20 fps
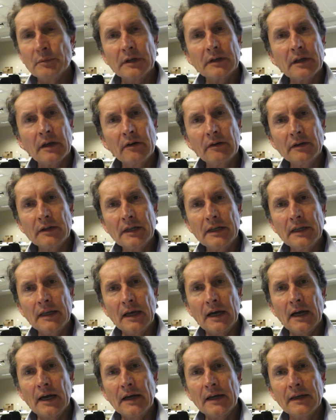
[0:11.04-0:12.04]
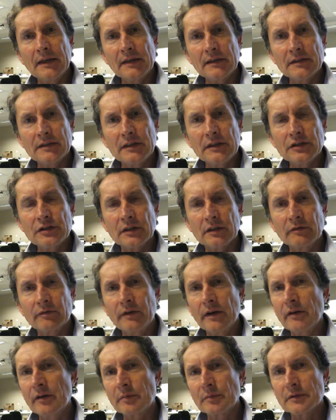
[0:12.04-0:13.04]
But currently I teach at
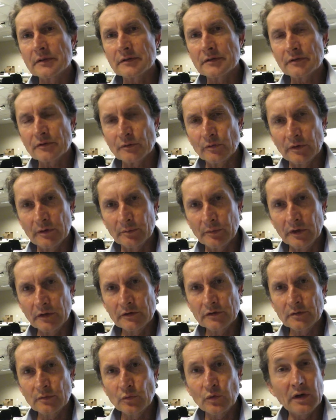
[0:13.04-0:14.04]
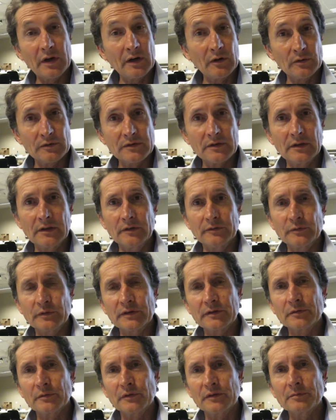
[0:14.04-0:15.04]
Vlerick Business School in Belgium, where I also live
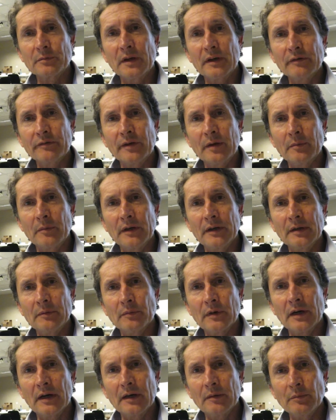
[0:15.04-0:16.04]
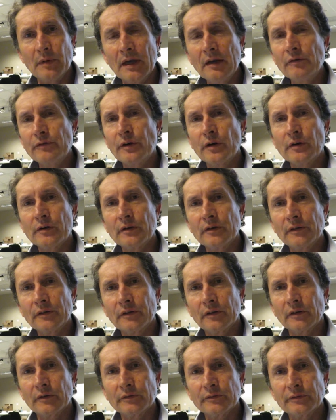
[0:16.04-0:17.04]
with my family. My main
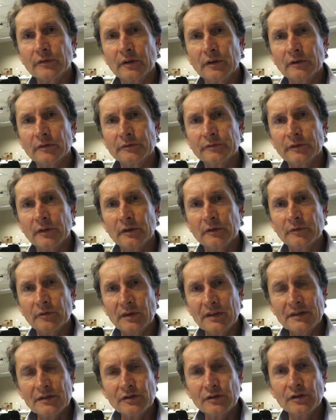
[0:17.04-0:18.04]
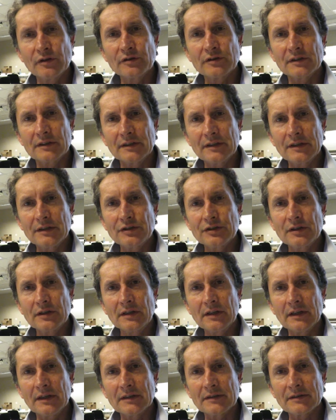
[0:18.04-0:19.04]
focus of research and
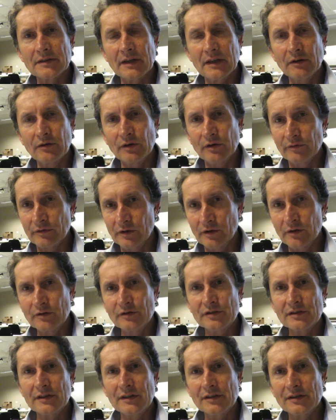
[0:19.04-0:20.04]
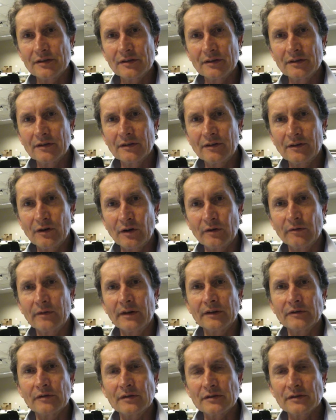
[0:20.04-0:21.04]
teaching is the area of negotiation,
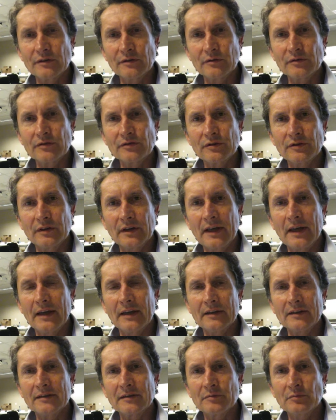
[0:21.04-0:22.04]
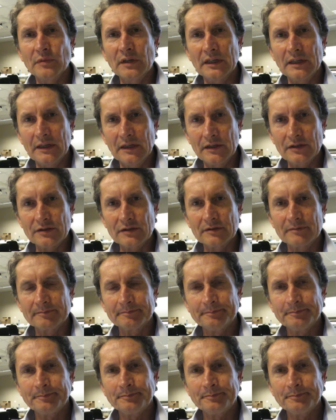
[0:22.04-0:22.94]
conflict resolution, and mediation.